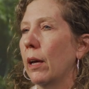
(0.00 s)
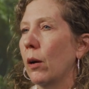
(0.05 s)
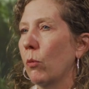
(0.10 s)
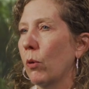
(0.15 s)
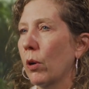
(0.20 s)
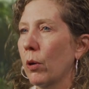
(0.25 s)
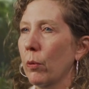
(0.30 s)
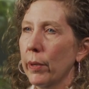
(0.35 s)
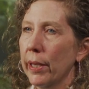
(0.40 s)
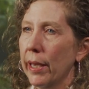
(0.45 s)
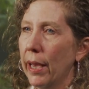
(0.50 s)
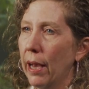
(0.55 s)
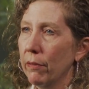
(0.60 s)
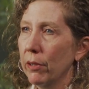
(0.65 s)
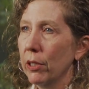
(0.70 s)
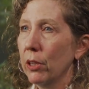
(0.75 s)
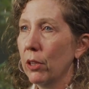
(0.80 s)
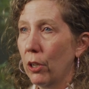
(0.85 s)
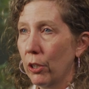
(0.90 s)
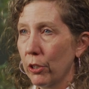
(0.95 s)
where we have
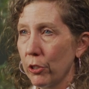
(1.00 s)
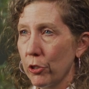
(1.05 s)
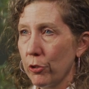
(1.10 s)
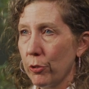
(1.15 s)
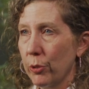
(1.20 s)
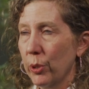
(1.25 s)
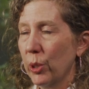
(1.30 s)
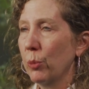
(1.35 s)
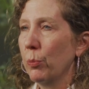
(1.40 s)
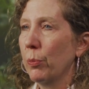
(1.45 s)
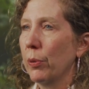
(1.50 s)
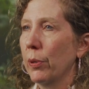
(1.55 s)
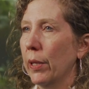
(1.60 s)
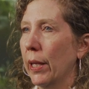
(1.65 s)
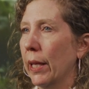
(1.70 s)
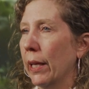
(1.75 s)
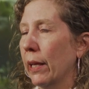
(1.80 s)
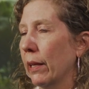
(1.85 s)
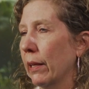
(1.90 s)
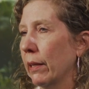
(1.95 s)
a large group
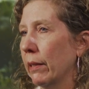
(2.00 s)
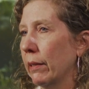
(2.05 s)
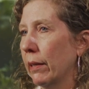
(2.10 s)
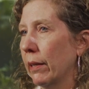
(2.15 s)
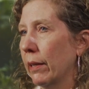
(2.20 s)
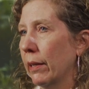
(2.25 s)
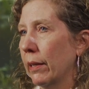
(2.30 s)
and